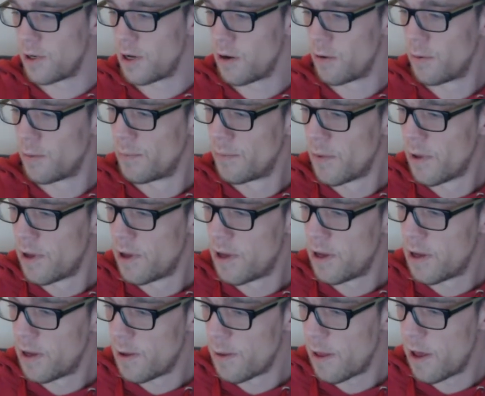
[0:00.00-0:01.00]
know,
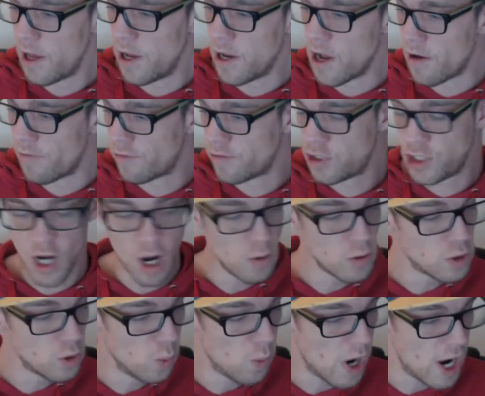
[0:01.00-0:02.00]
enough show
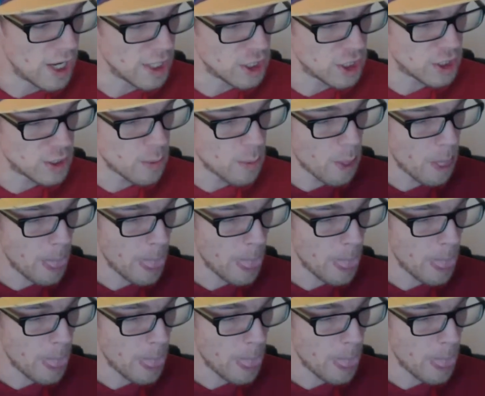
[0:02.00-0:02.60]
to watch.